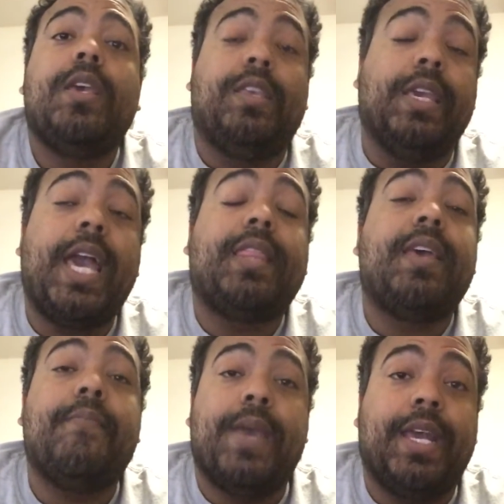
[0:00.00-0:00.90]
You got
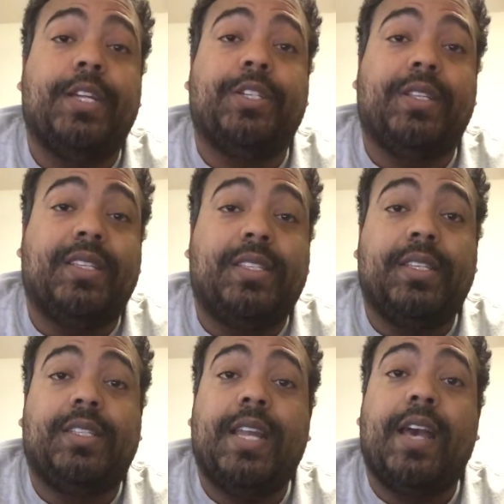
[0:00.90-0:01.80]
that manager that
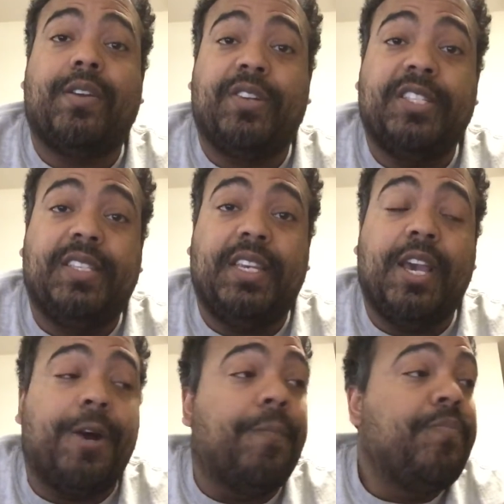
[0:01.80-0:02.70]
sits down on a
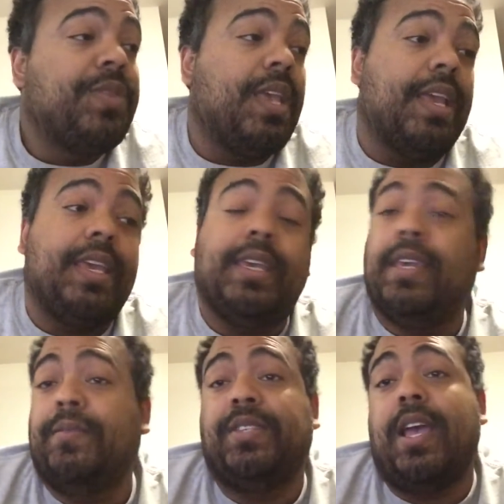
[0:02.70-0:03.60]
TL, and he
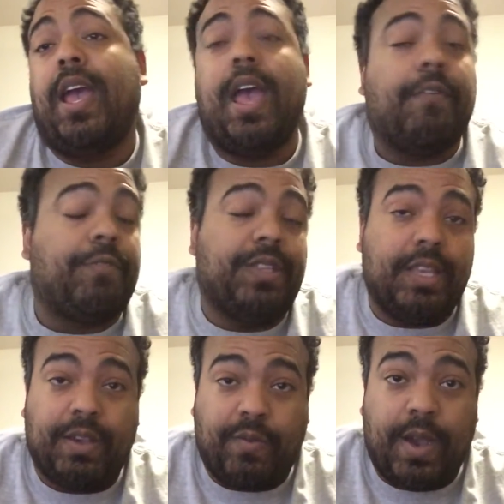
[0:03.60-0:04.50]
gives
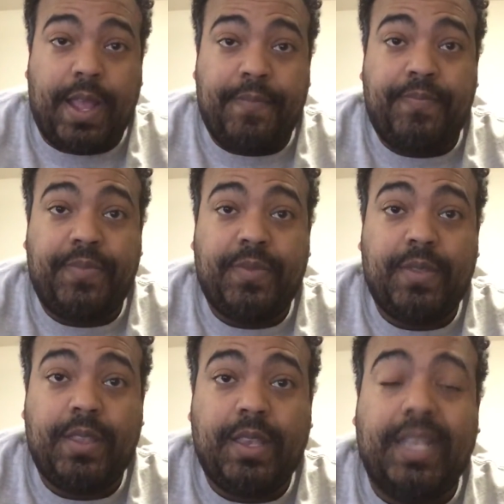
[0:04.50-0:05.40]
everything away.
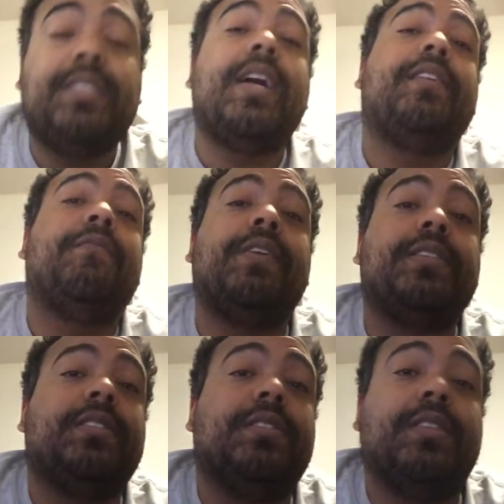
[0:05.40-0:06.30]
He's not
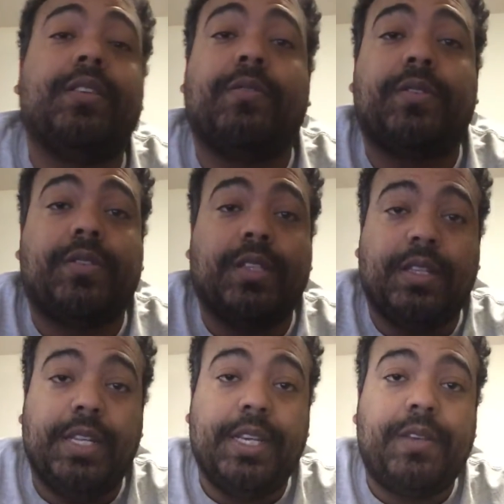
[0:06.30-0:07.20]
invested to the gross of the
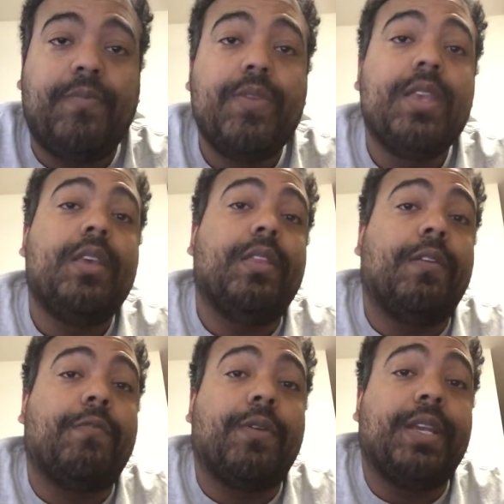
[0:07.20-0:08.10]
deal,
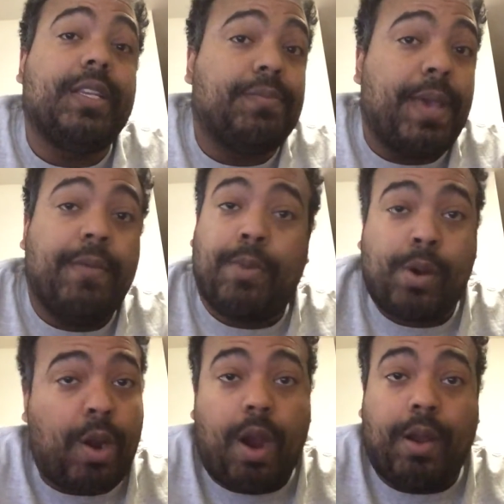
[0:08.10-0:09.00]
therefore he gets paid per
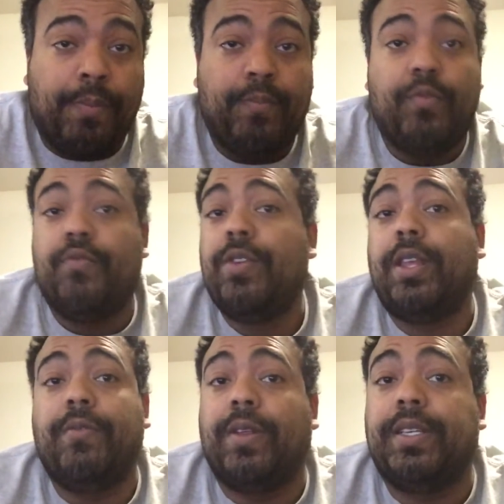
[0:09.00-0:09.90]
car.
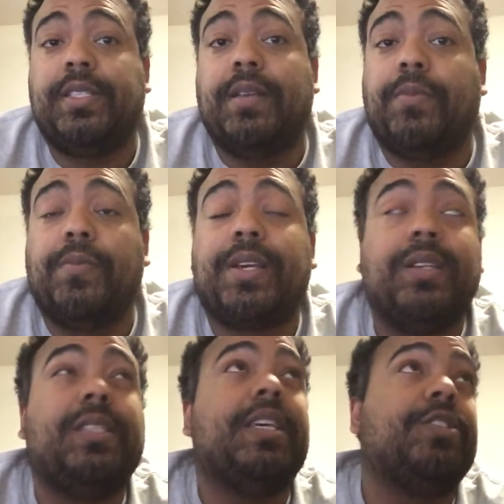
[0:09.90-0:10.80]
Really, really simple,
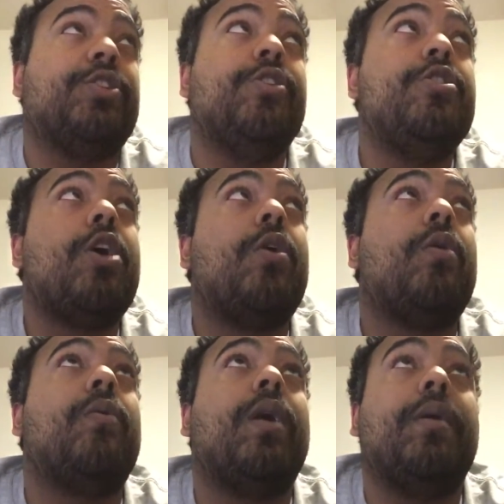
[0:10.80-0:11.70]
because he has
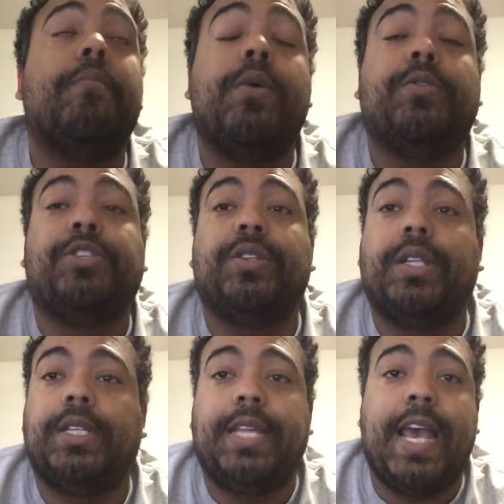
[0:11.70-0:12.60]
no
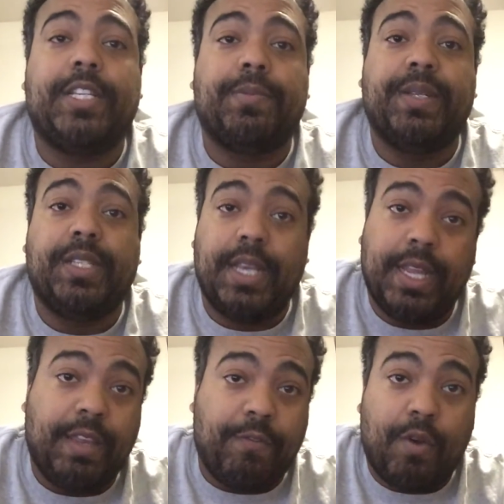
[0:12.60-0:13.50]
emotional attachment to
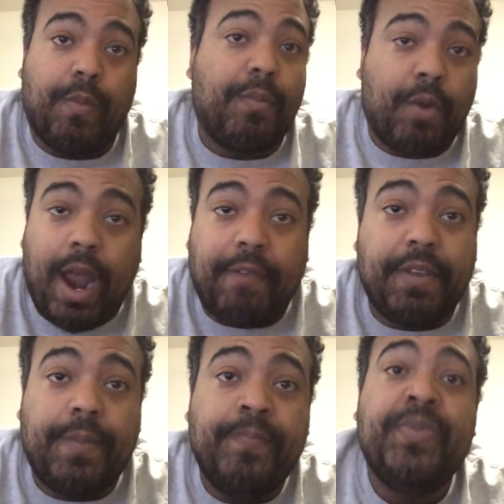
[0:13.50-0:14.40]
any form of profit.